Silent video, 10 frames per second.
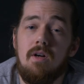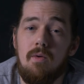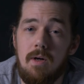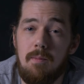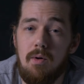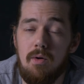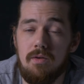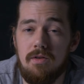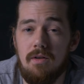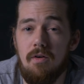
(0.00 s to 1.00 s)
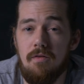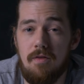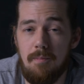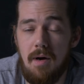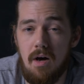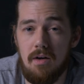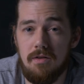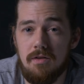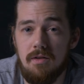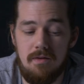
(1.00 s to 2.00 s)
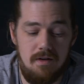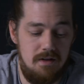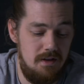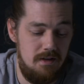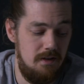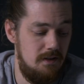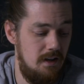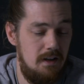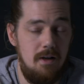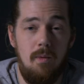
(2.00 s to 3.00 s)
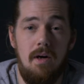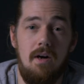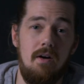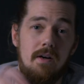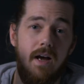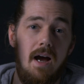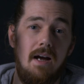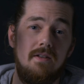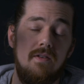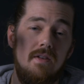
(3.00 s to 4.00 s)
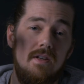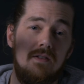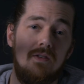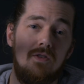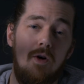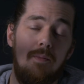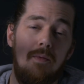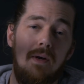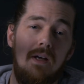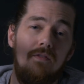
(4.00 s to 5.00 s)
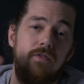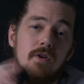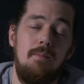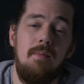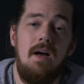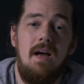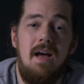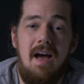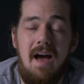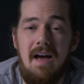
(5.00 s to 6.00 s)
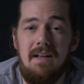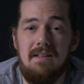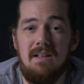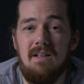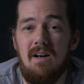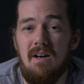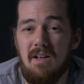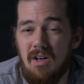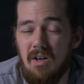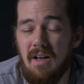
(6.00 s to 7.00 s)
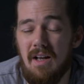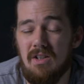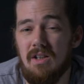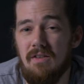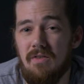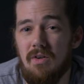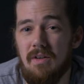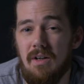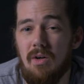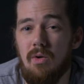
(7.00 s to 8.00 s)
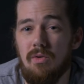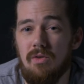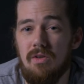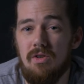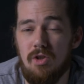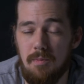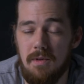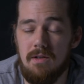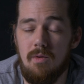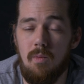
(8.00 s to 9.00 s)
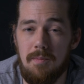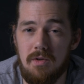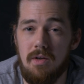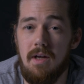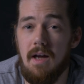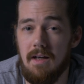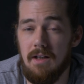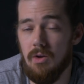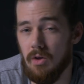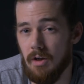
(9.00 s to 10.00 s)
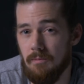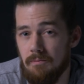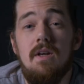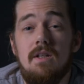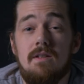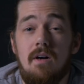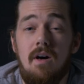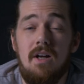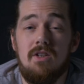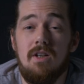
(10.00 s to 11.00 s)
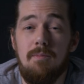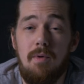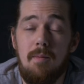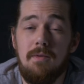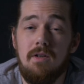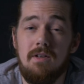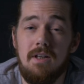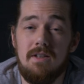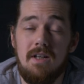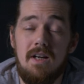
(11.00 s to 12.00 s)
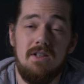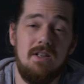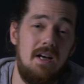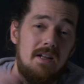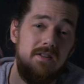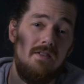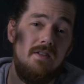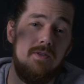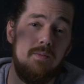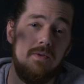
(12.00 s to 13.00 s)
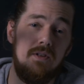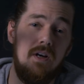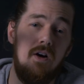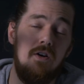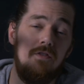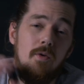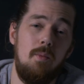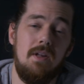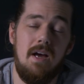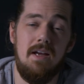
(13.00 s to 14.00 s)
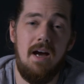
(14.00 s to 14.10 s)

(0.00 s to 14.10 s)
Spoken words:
Gorilla Pods of the past. This is exactly where I hacked this top plate from, and I can't actually find it on Joby's website any longer. These are actually permanently attached, hence this was cut off with a